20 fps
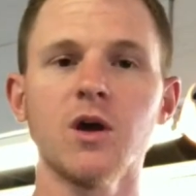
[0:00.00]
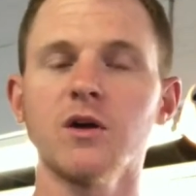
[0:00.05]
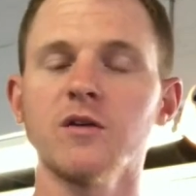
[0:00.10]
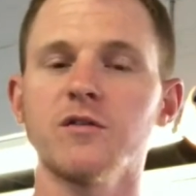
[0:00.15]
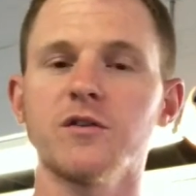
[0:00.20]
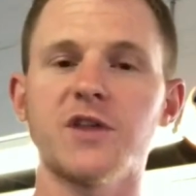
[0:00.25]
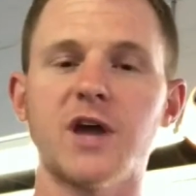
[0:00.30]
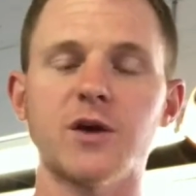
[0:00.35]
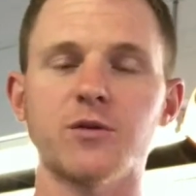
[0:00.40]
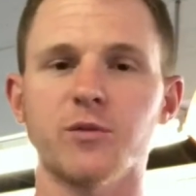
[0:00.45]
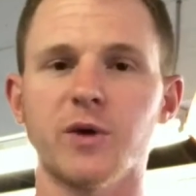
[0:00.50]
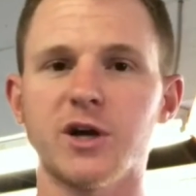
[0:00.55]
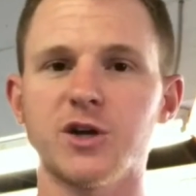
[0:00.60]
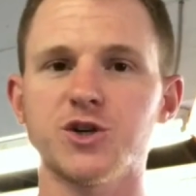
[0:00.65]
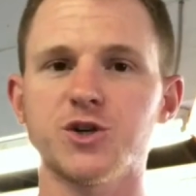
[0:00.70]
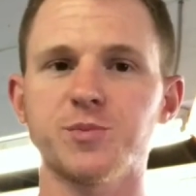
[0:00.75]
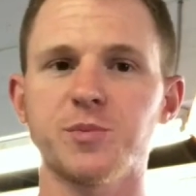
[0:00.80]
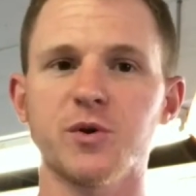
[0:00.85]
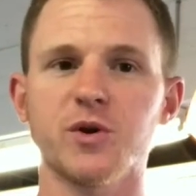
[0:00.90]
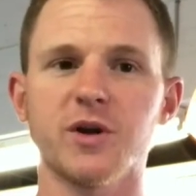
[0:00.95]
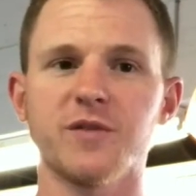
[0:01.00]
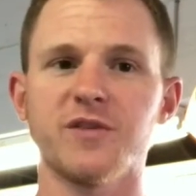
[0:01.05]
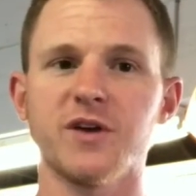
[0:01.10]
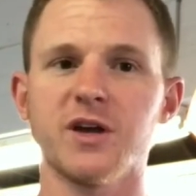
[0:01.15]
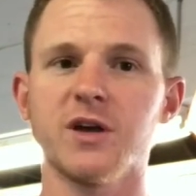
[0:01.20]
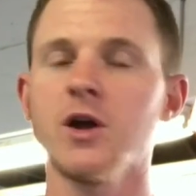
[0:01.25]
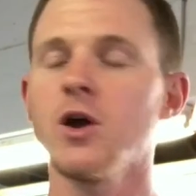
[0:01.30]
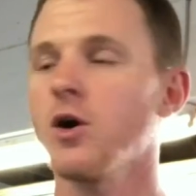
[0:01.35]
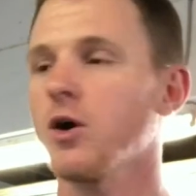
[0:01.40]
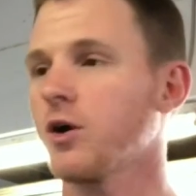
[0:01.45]
For that range
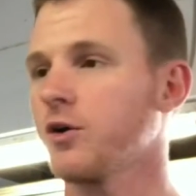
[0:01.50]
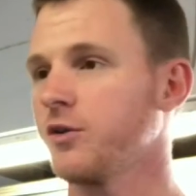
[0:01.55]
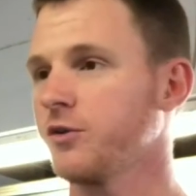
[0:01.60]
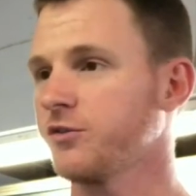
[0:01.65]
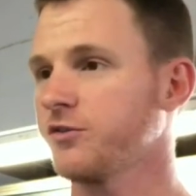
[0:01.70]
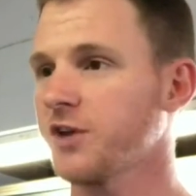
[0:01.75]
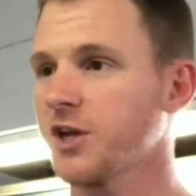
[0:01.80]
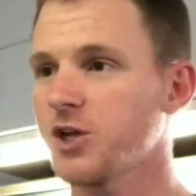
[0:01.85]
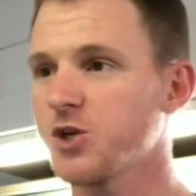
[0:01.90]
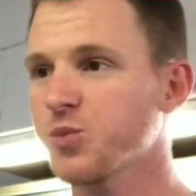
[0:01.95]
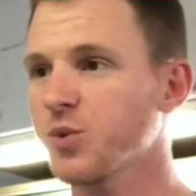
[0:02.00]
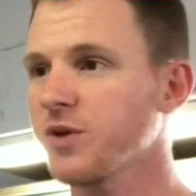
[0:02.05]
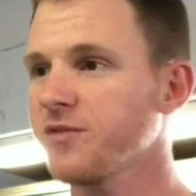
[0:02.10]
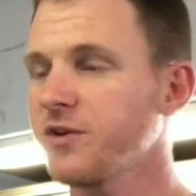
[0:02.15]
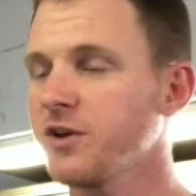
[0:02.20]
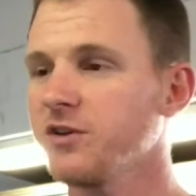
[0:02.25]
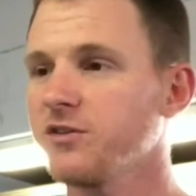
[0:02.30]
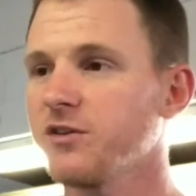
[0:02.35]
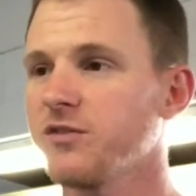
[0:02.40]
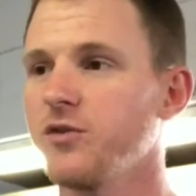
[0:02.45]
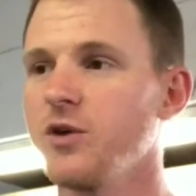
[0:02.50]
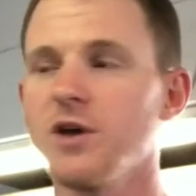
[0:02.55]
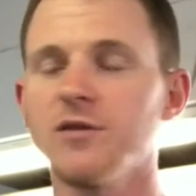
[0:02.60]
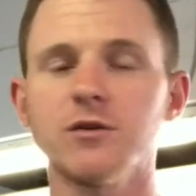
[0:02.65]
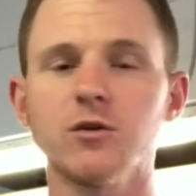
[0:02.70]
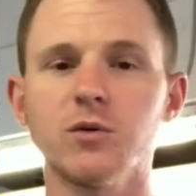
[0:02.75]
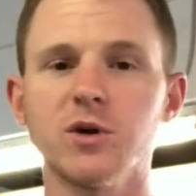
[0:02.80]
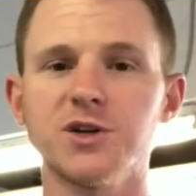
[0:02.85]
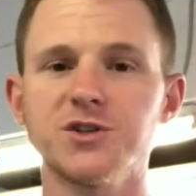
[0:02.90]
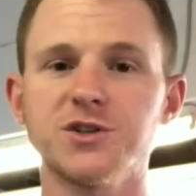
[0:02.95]
briefing or those stage briefings, if you have a
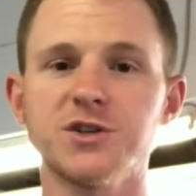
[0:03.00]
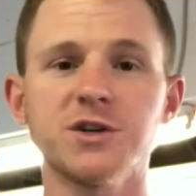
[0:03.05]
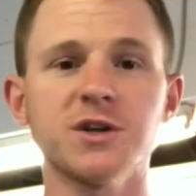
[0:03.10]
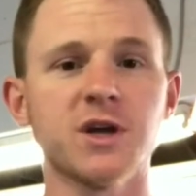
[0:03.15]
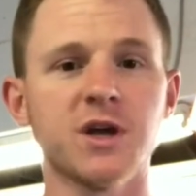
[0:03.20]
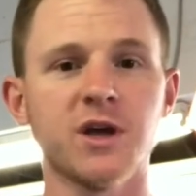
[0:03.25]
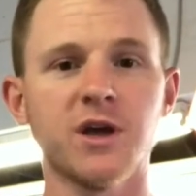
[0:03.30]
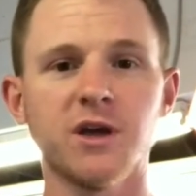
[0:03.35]
question,